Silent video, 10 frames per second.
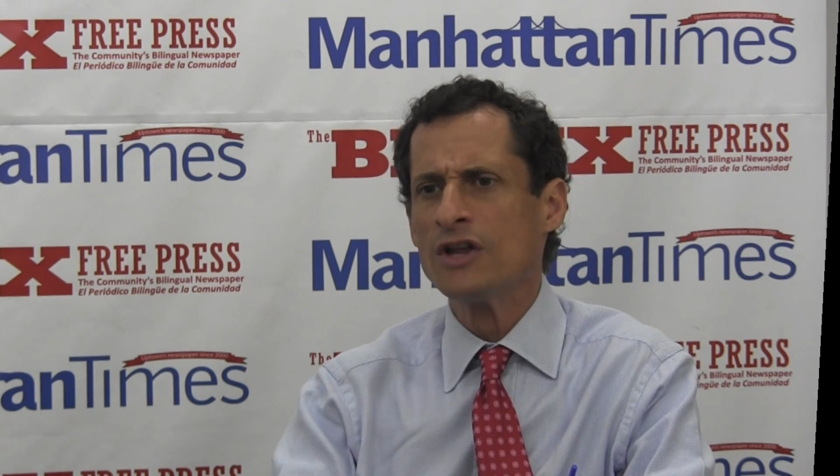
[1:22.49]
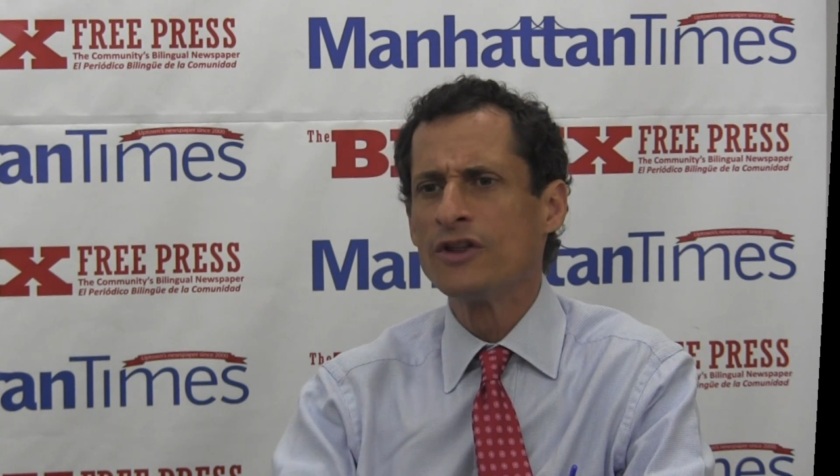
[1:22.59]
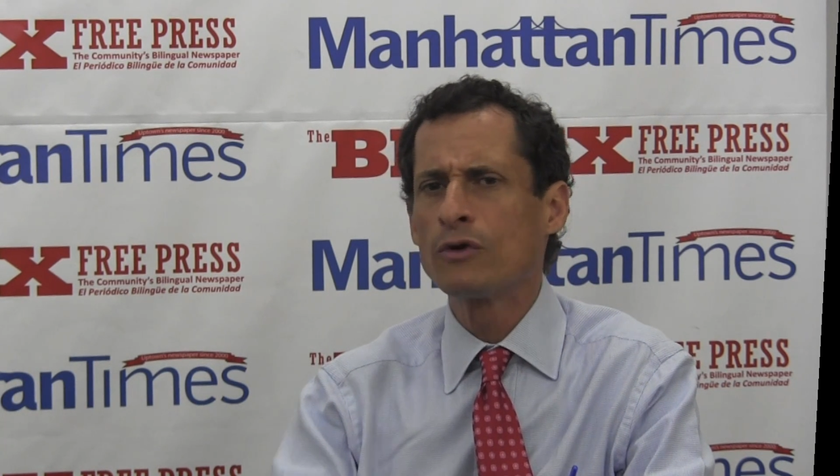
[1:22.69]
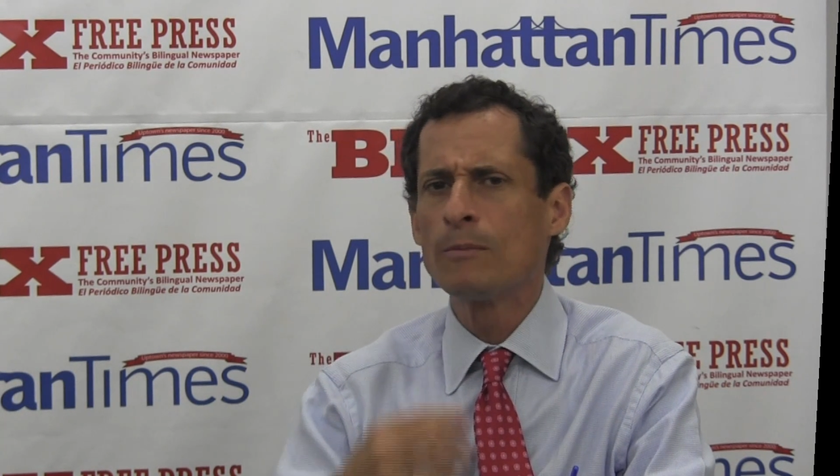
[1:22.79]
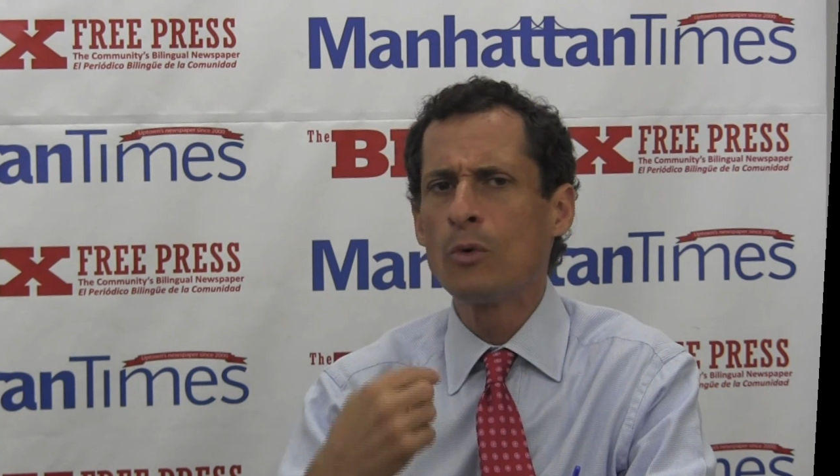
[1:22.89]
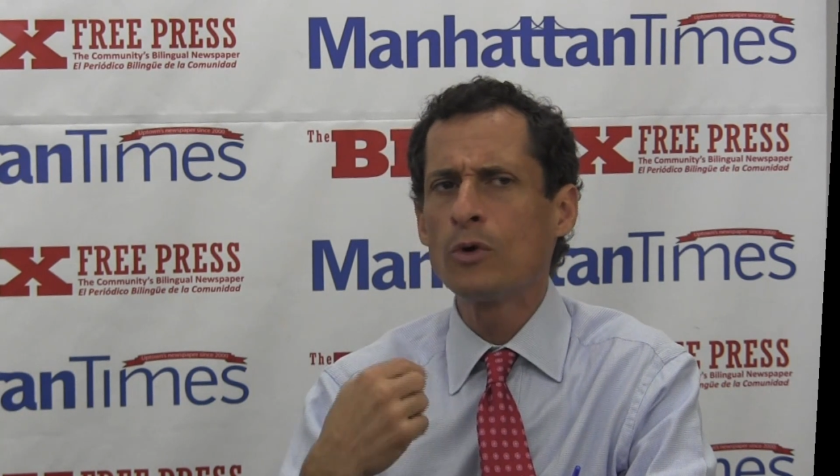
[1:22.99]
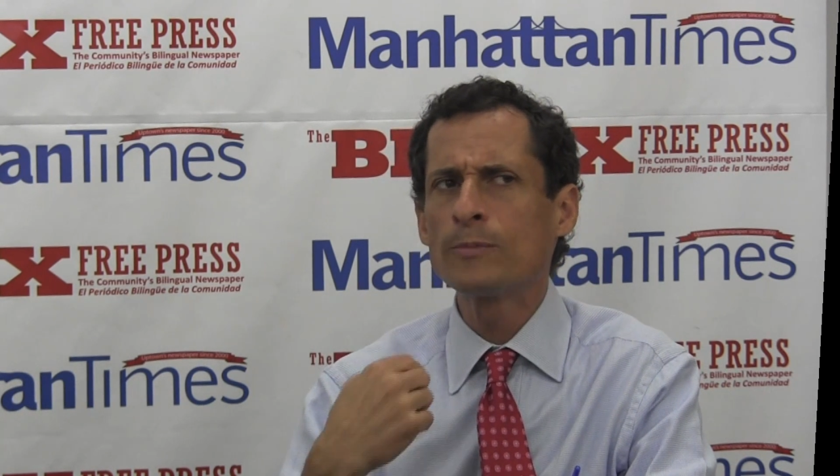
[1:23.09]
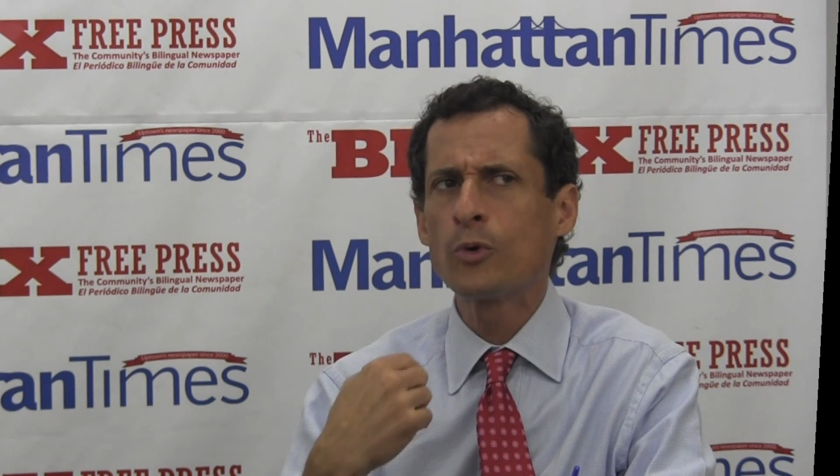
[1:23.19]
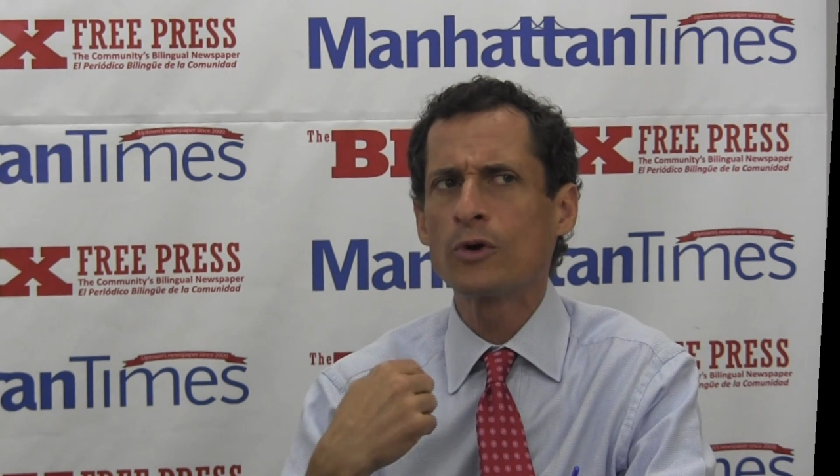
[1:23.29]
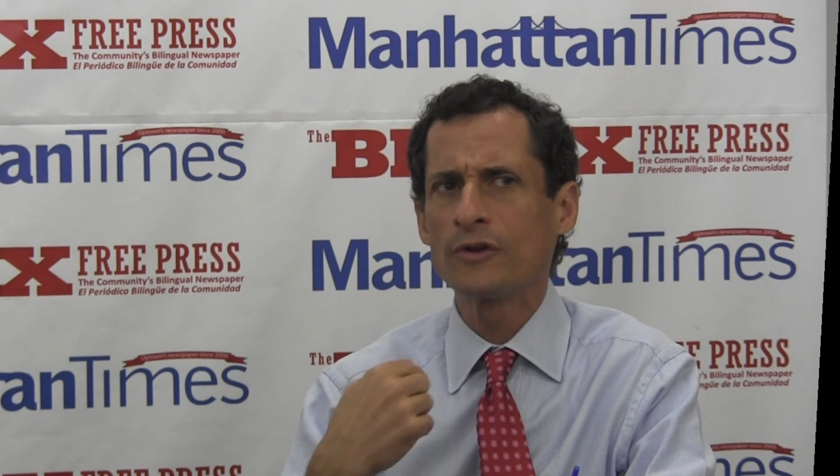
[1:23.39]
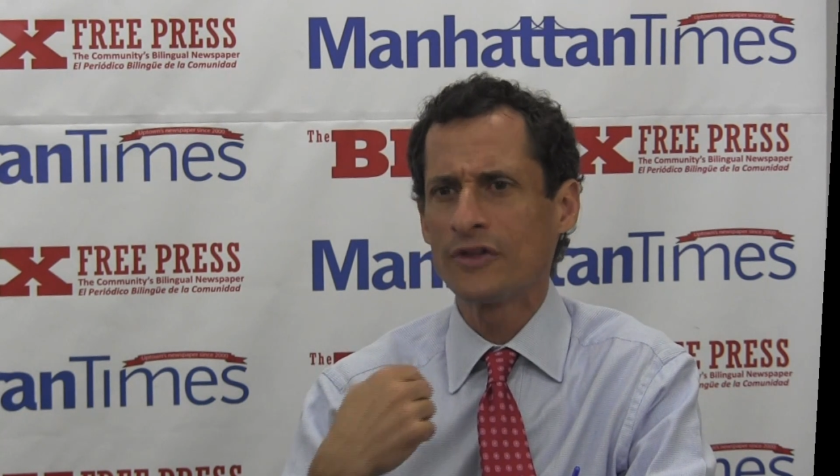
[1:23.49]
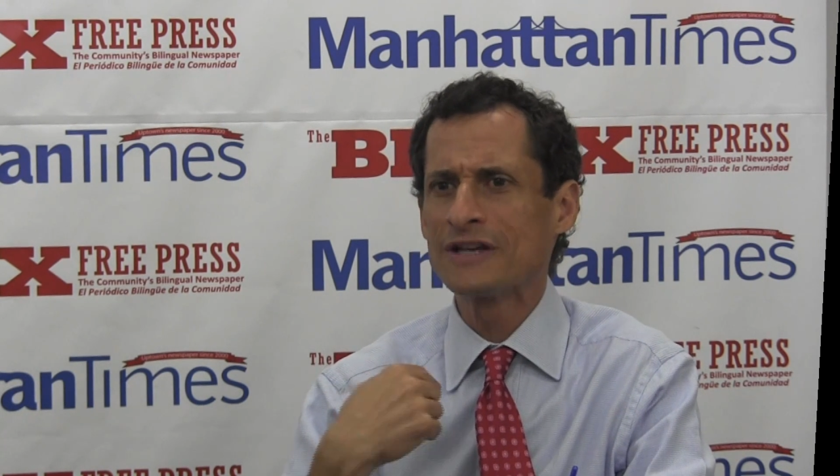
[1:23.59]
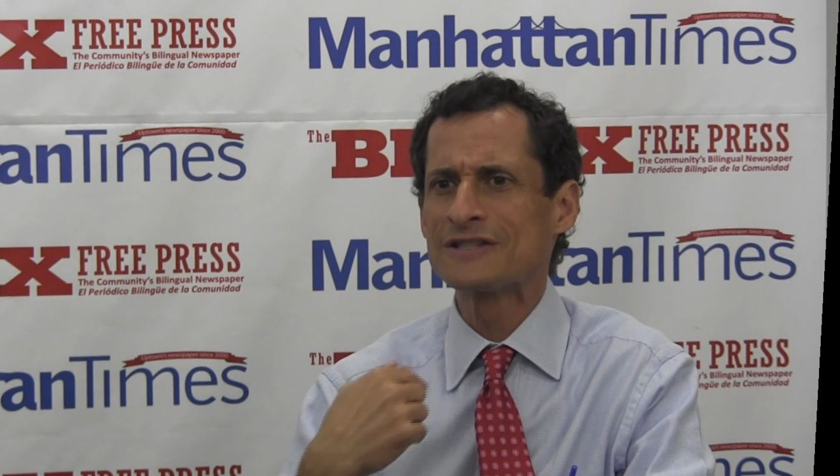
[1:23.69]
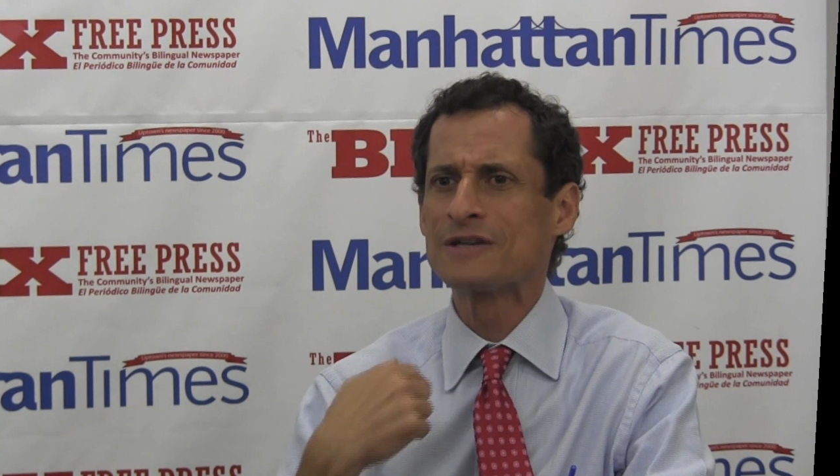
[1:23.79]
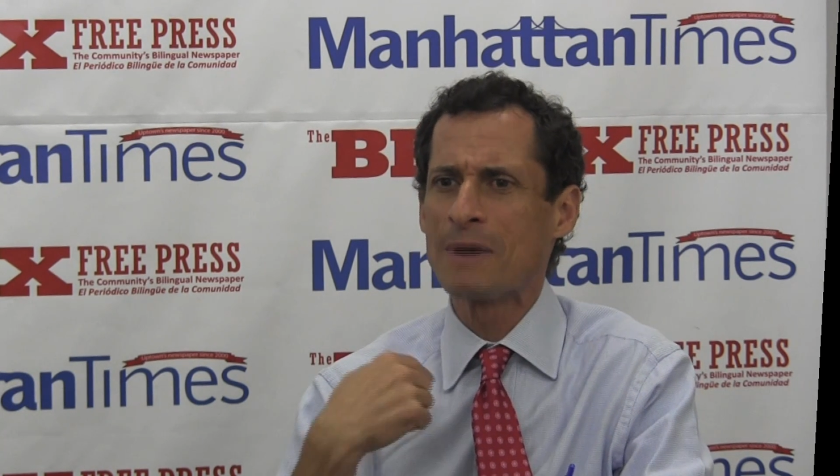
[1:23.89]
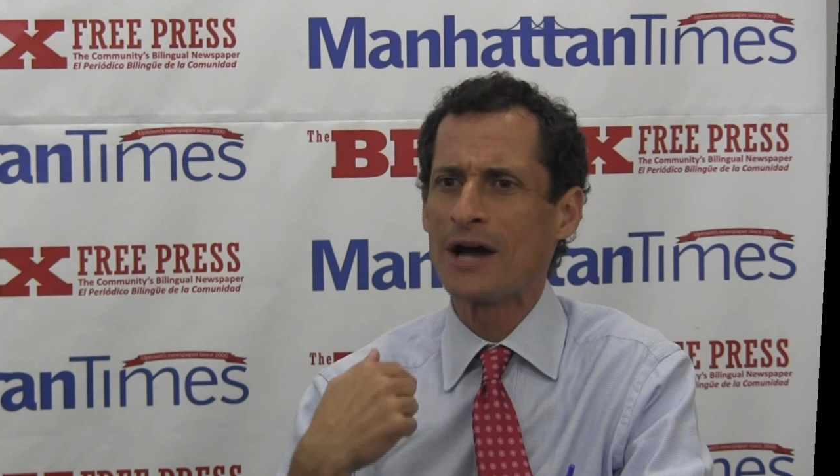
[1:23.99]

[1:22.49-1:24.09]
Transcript: There were more important things than